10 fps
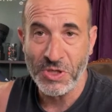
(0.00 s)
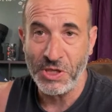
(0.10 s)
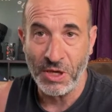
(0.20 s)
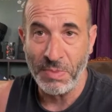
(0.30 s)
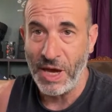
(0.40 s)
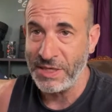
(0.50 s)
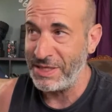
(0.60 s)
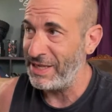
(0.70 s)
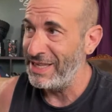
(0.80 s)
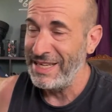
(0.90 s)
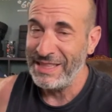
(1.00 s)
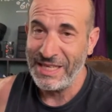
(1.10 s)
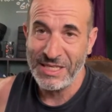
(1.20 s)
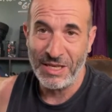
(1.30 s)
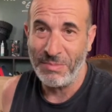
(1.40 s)
the unboxing.
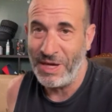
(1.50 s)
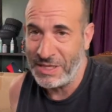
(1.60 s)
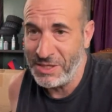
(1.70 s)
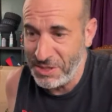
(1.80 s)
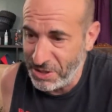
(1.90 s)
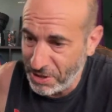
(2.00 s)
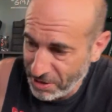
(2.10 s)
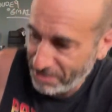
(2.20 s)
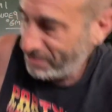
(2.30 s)
Let's unbox this sucker.